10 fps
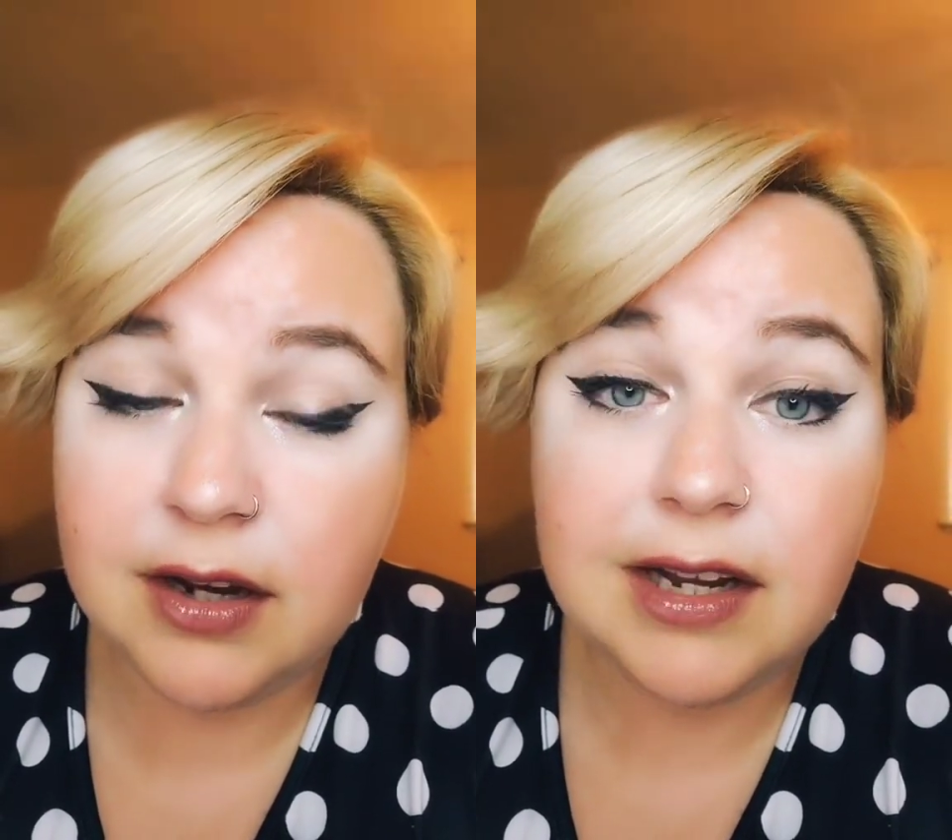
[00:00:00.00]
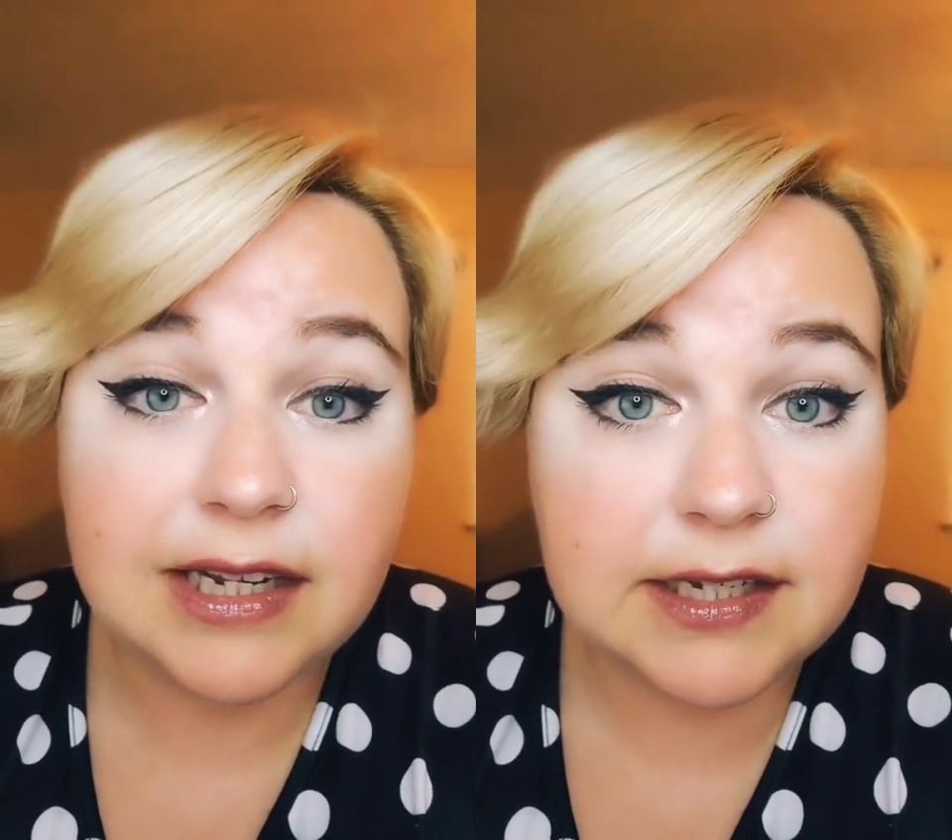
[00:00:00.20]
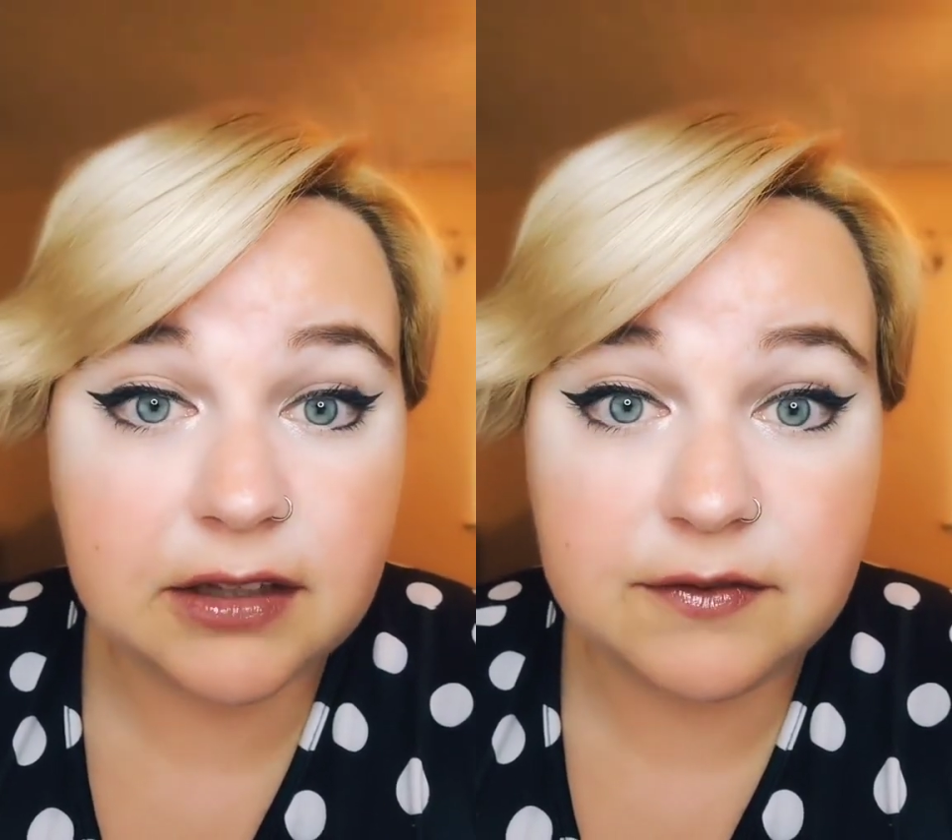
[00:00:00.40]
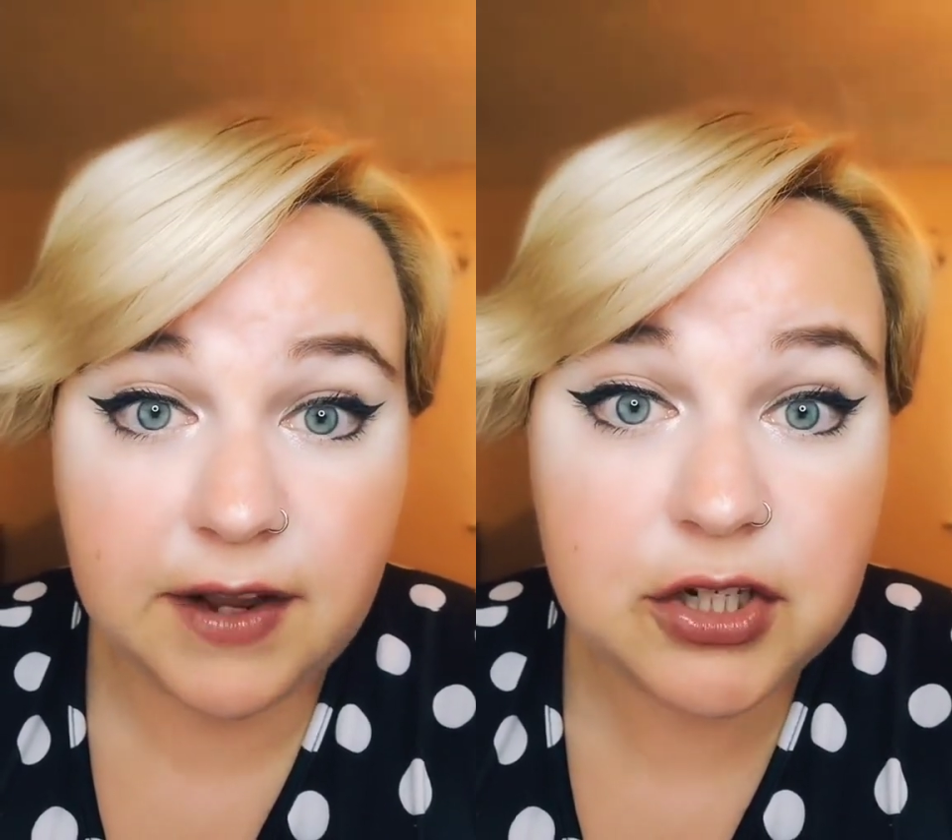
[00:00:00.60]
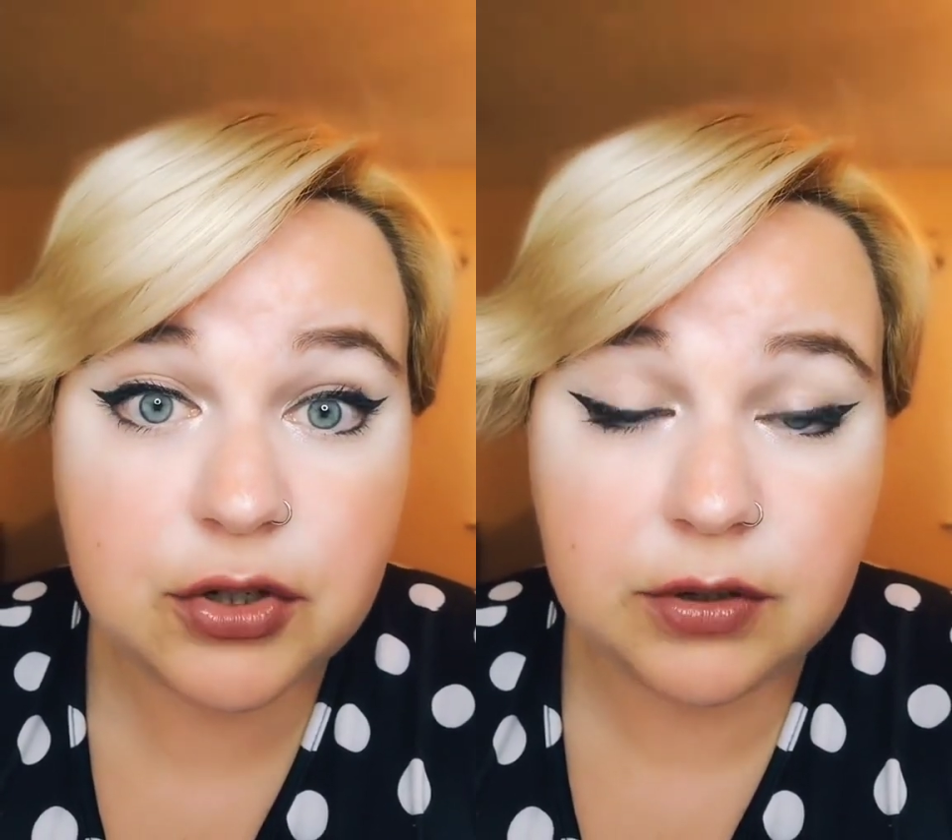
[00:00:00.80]
until
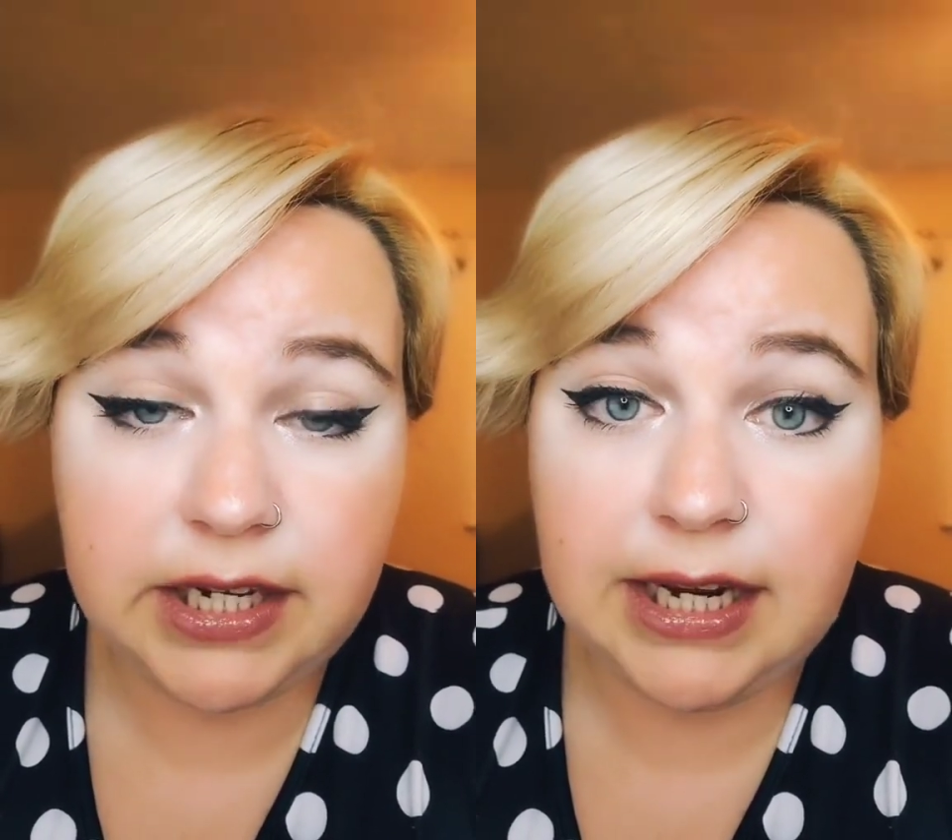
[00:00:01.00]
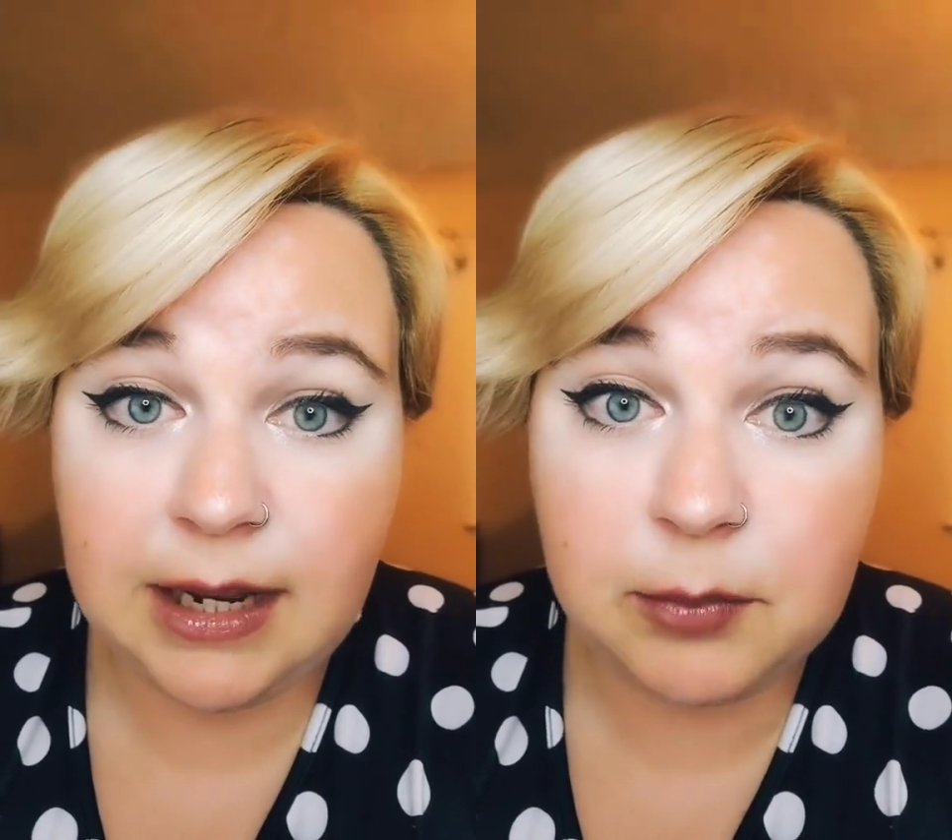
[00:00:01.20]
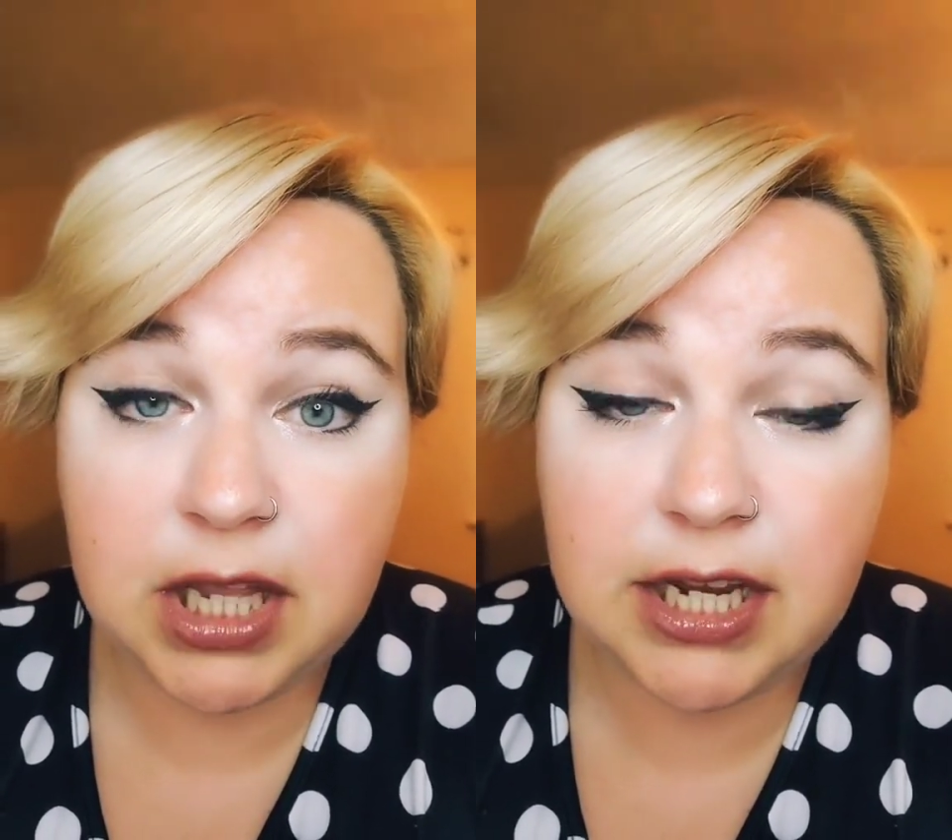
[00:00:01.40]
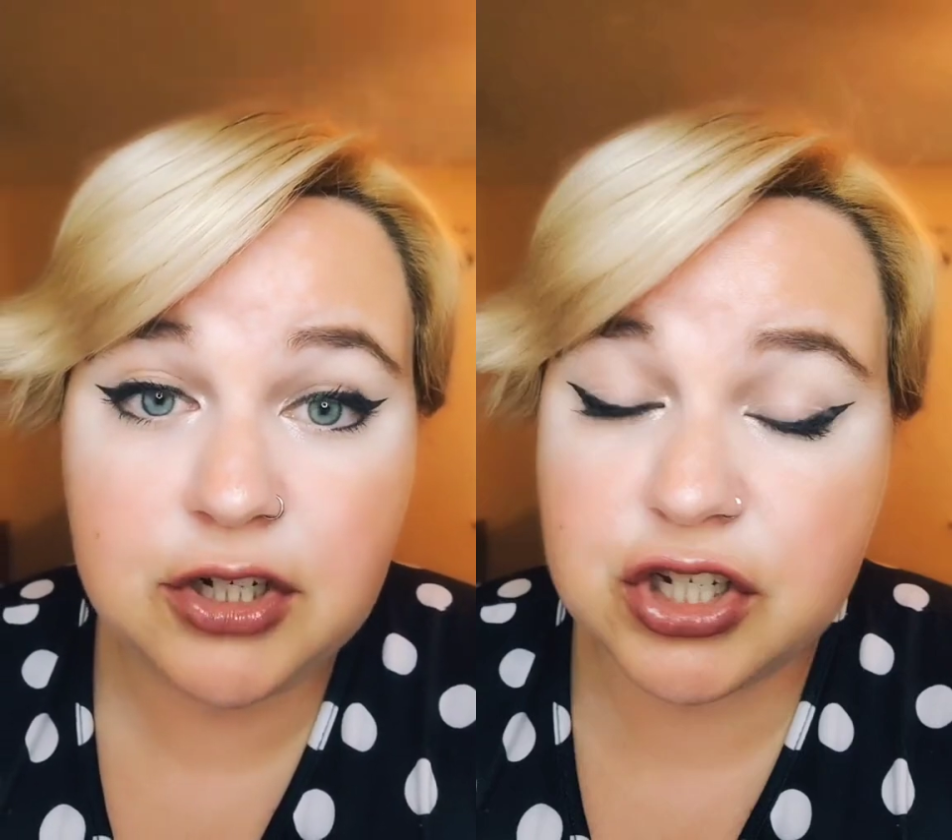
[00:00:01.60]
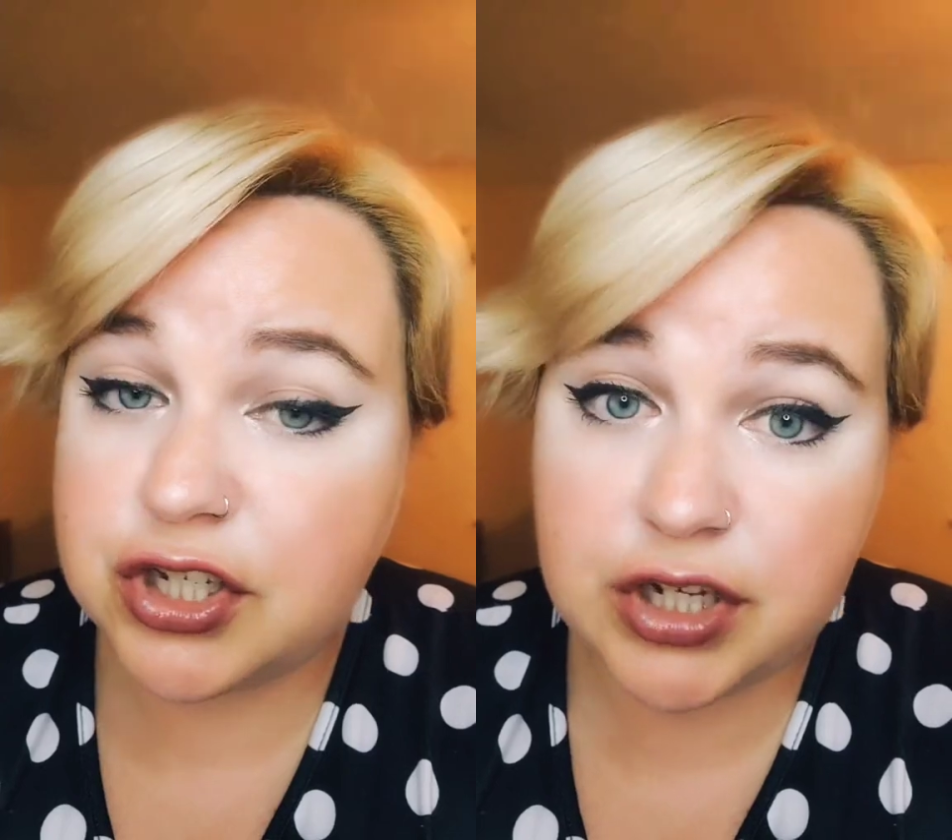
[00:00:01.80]
eventually Emeline
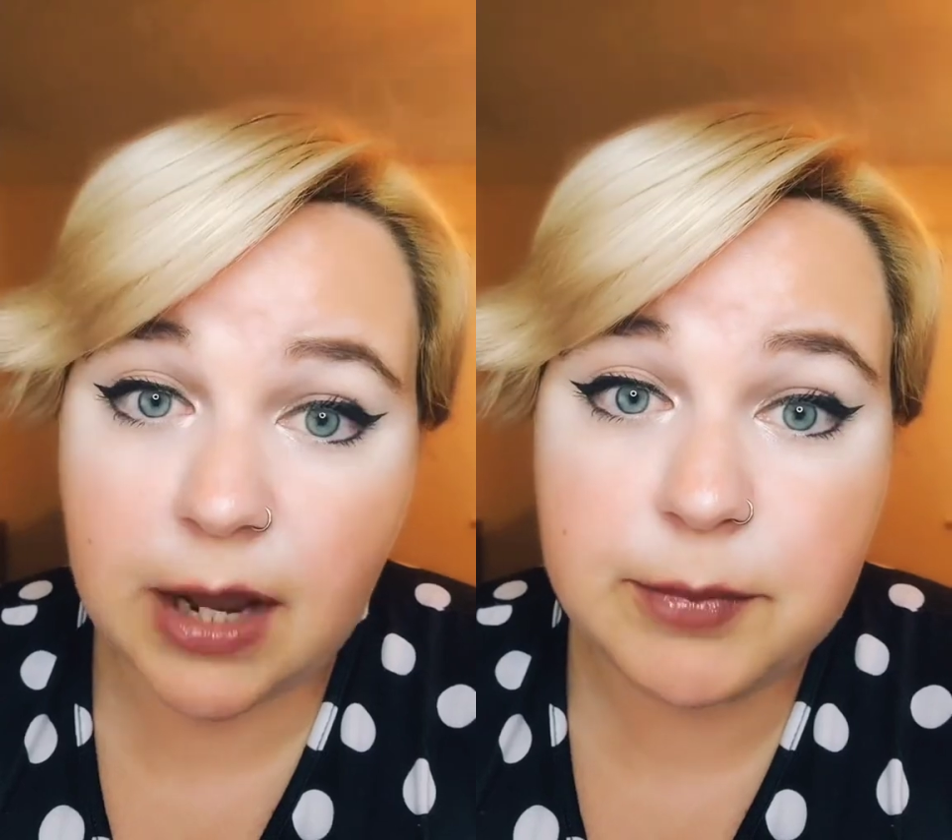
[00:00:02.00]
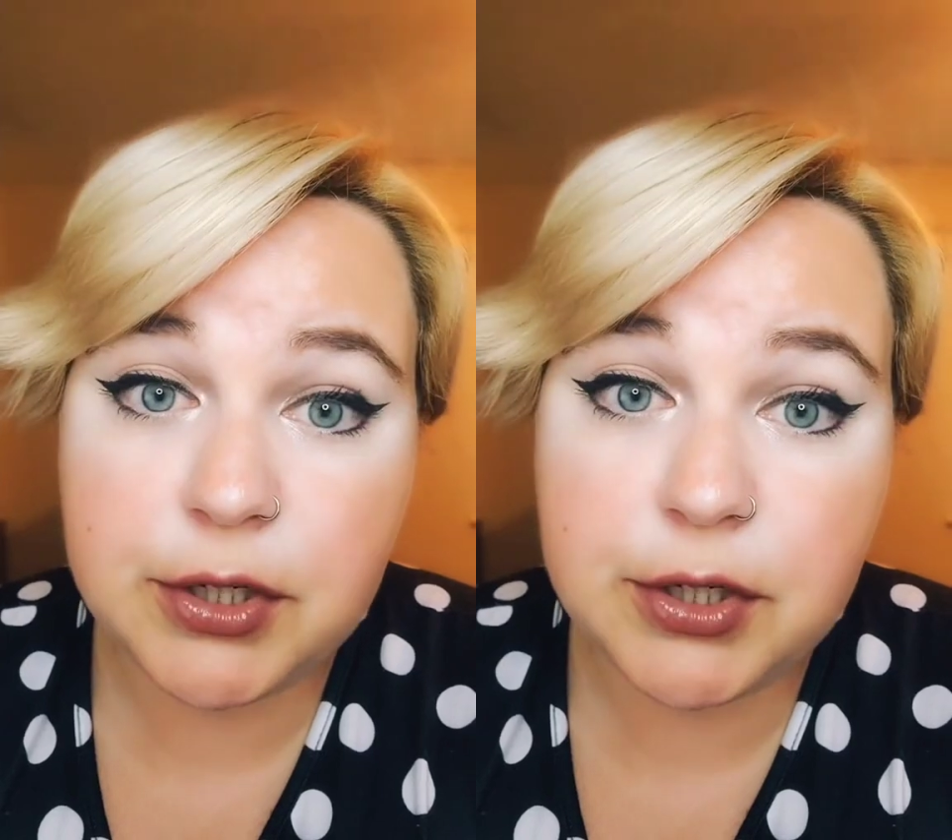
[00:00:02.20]
just stopped